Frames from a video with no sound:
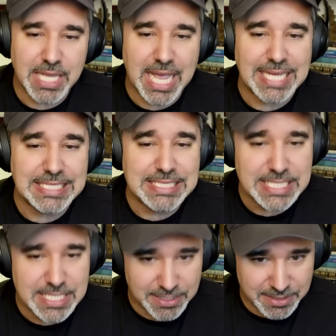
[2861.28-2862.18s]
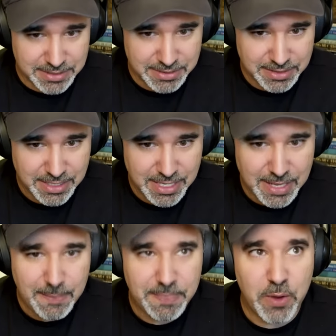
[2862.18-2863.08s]
the idea
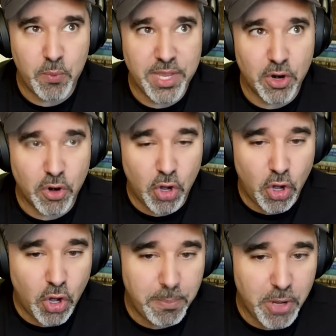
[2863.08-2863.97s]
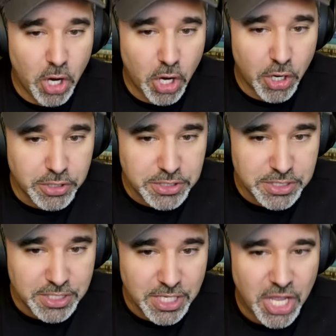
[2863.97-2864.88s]
that we are all part
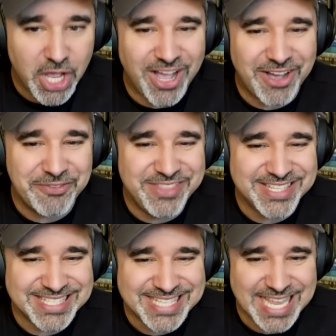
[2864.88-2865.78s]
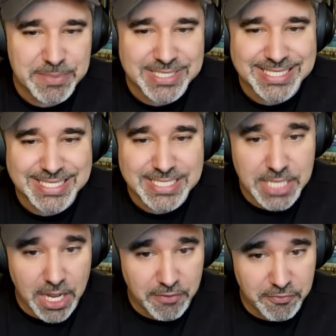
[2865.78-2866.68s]
of the same
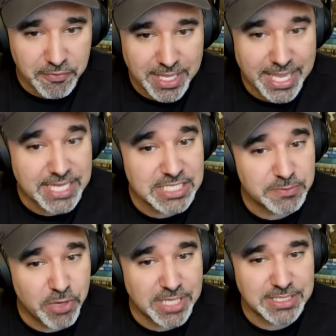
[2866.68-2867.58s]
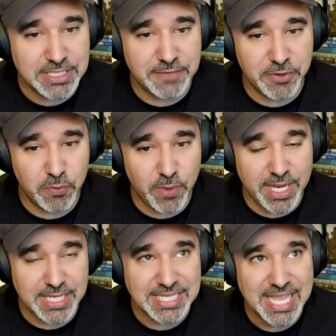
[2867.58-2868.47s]
stuff expressed in different
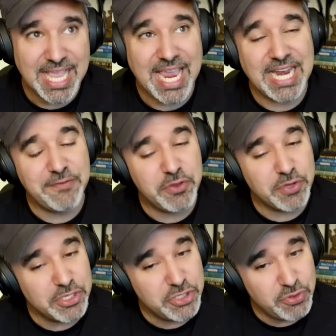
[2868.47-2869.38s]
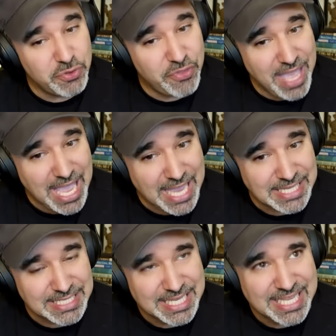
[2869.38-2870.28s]
ways. And if you can do
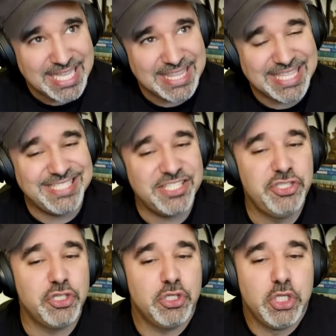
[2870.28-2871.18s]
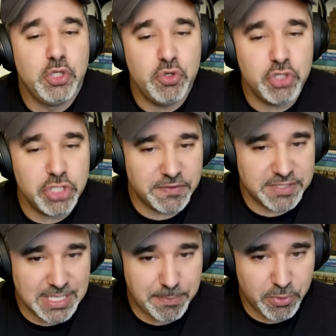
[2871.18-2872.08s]
that, then the delusion of
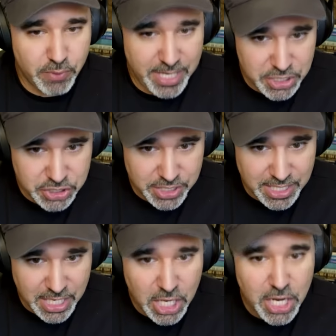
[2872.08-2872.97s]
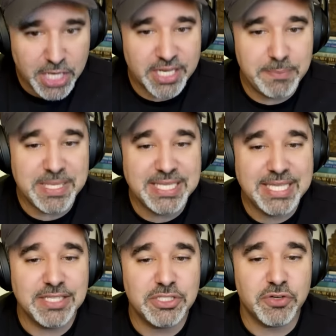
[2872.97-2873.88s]
separation could
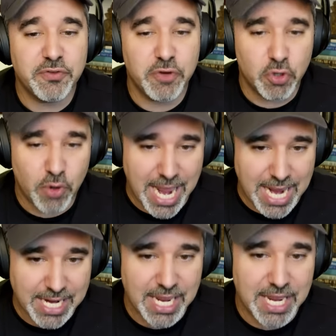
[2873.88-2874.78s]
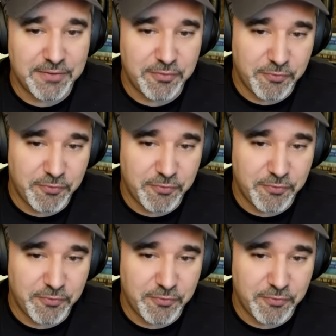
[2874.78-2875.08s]
begin to crack and